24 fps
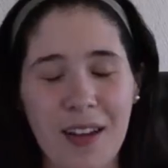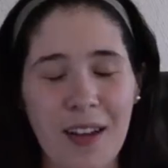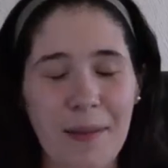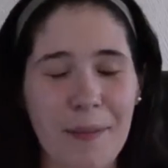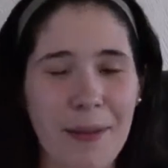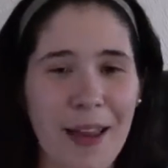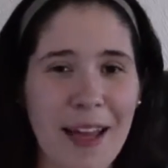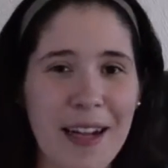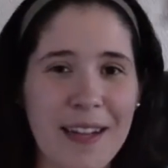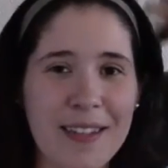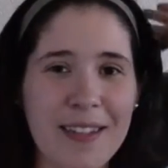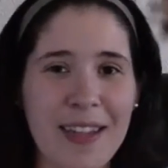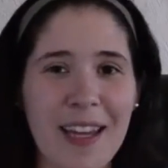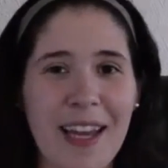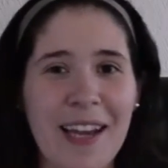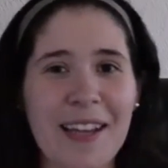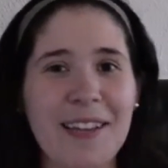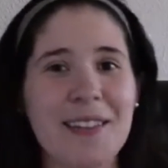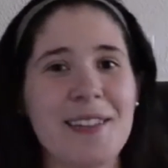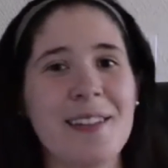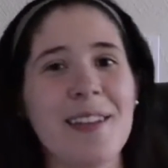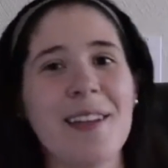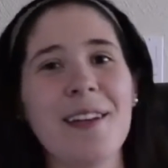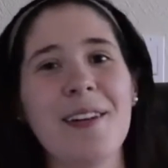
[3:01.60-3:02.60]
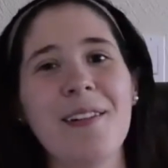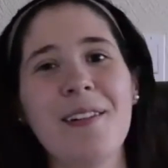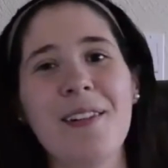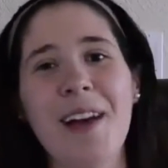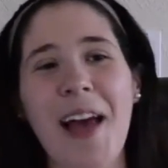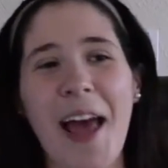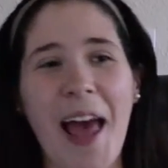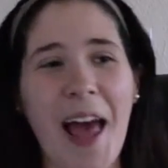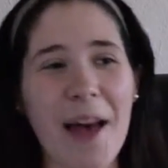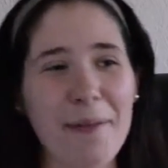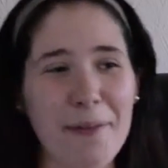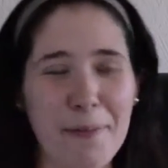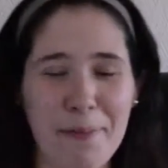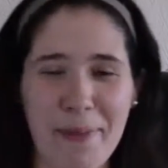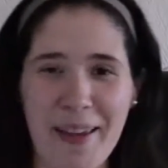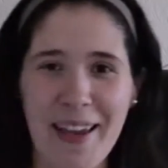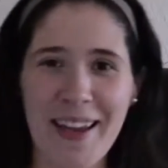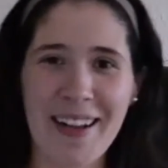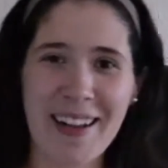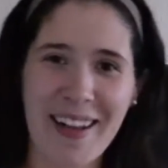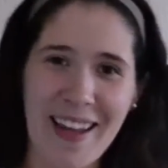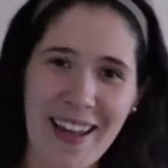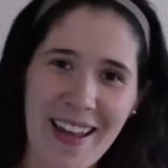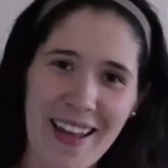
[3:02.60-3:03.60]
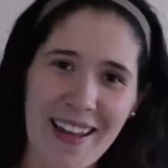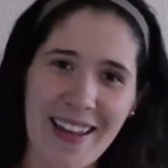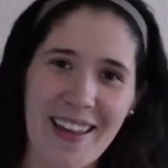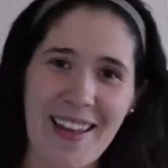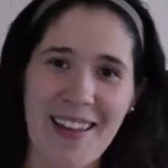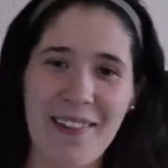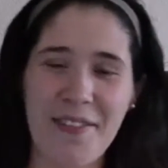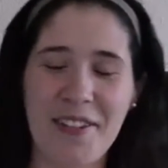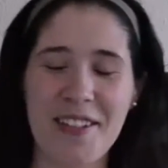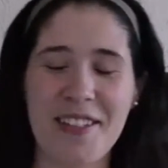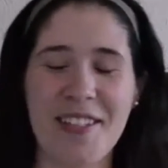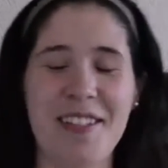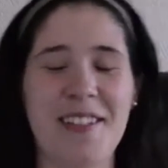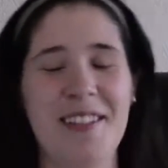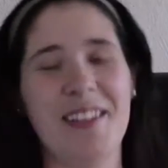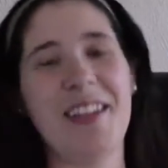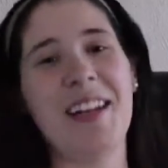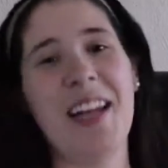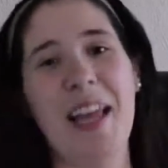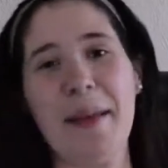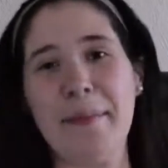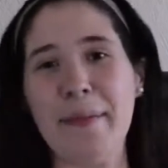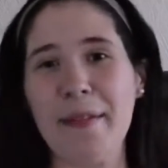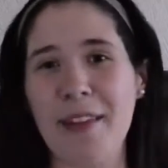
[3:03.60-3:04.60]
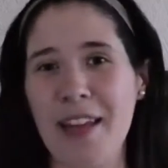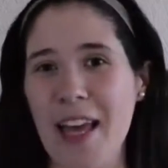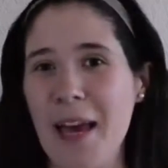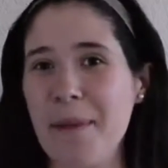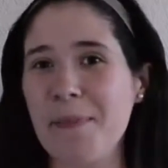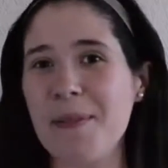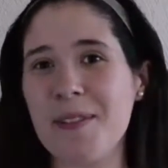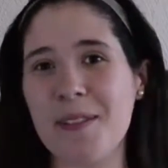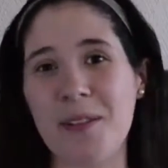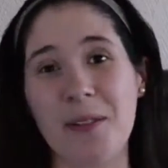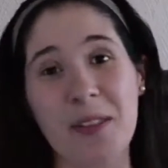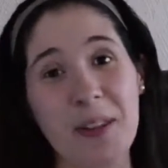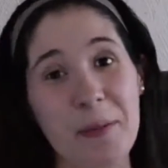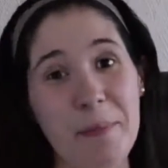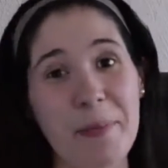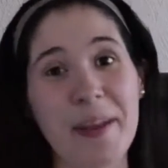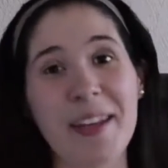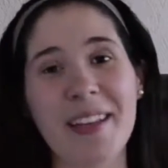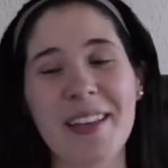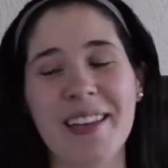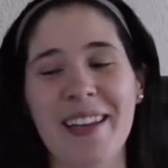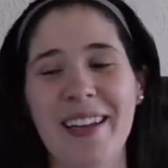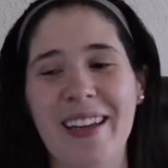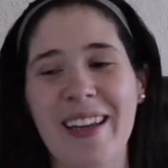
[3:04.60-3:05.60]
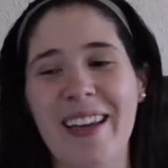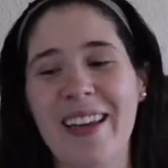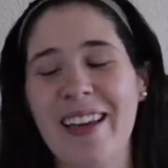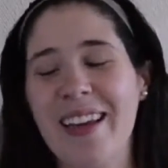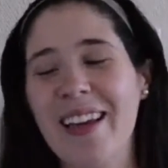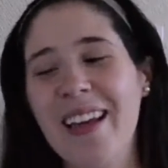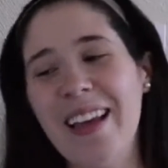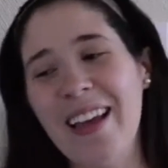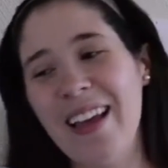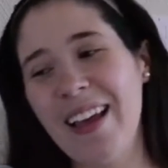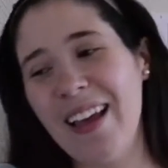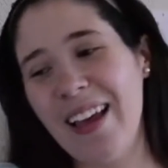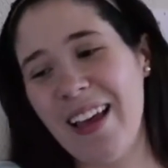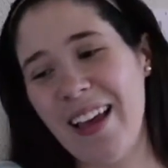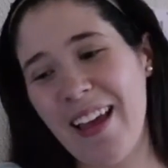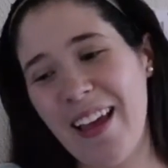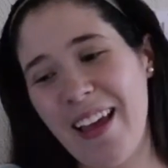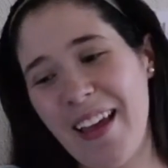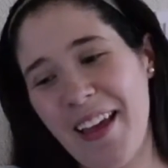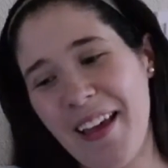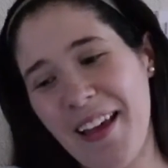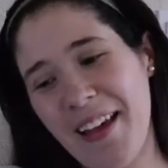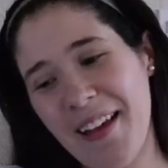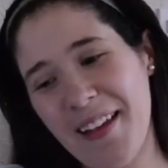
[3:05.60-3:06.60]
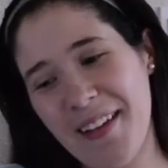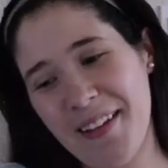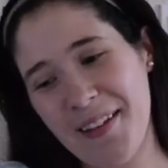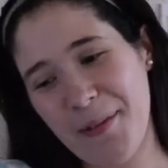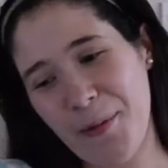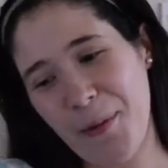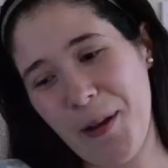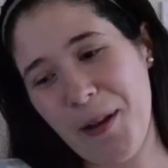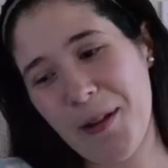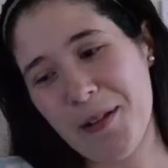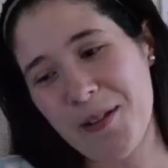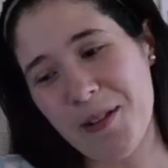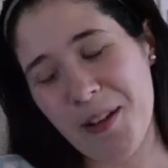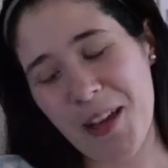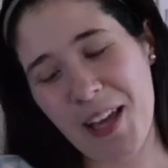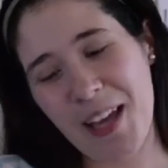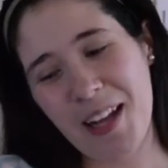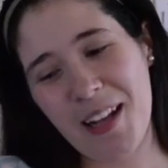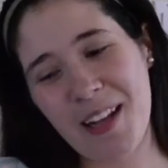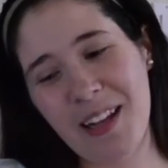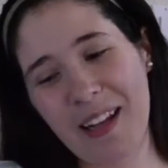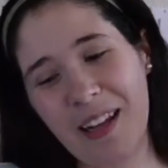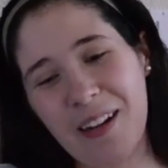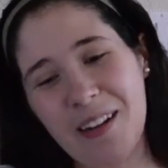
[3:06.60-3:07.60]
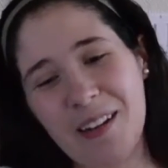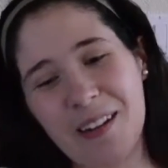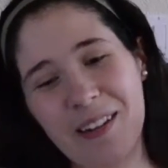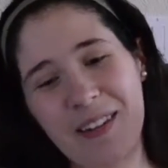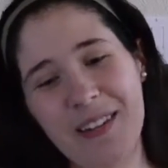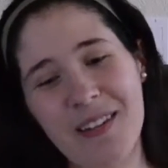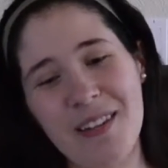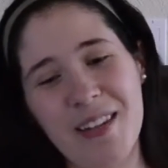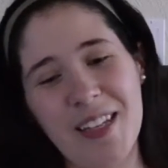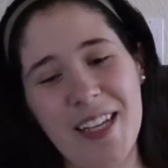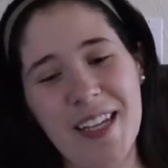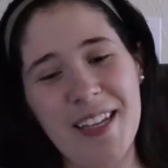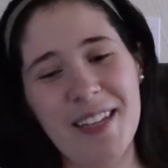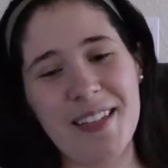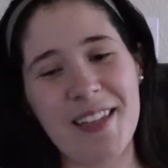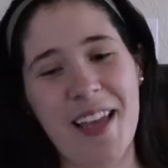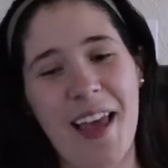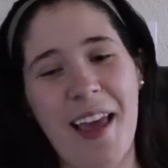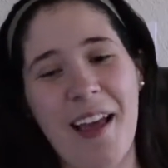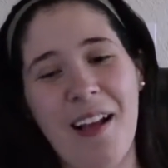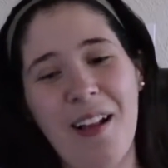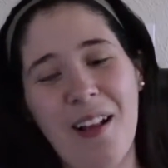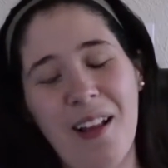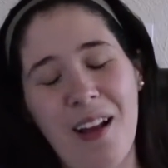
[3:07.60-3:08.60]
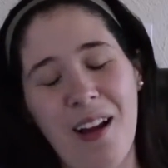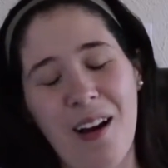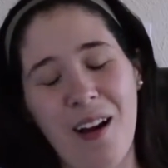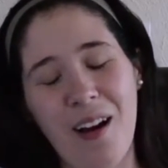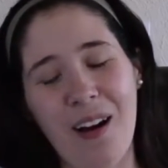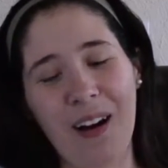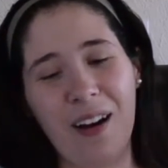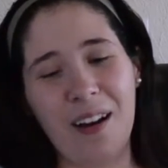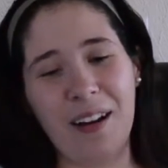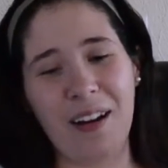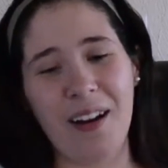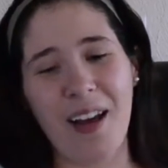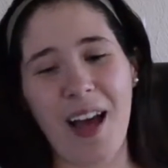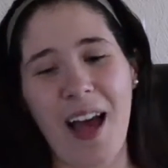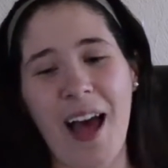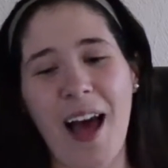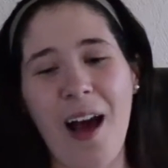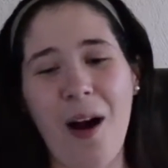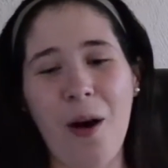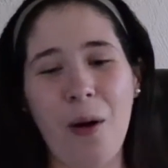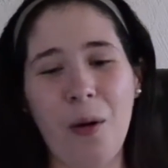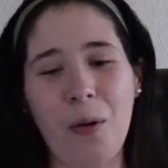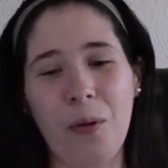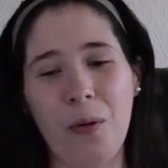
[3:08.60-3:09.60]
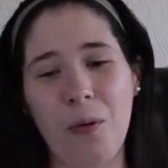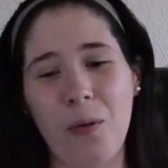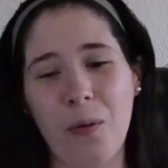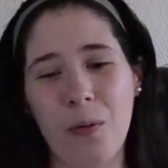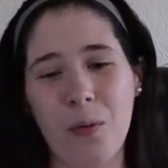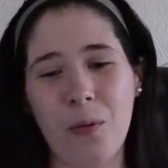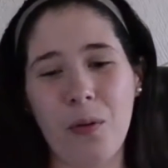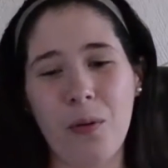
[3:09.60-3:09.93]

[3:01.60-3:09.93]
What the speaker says: planets align too? I have a picnic, which is the name of the episode, The Picnic. And we also get a little detail on how